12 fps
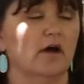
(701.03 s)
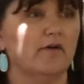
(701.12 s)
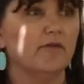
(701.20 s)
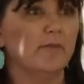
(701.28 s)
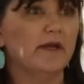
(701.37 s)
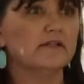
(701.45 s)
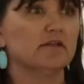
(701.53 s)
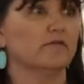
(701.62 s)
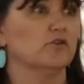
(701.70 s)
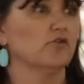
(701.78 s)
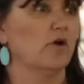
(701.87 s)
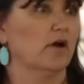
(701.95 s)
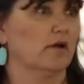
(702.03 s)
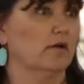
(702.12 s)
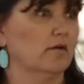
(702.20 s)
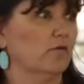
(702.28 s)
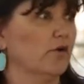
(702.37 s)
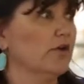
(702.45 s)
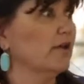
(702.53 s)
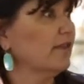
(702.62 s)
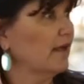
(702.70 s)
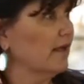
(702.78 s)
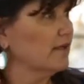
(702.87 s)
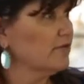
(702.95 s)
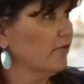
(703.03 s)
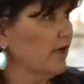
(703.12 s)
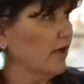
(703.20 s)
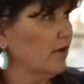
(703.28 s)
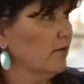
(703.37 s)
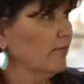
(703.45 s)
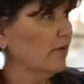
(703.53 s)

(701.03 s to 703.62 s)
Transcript: of the base of the trunk, where you get that nice flare.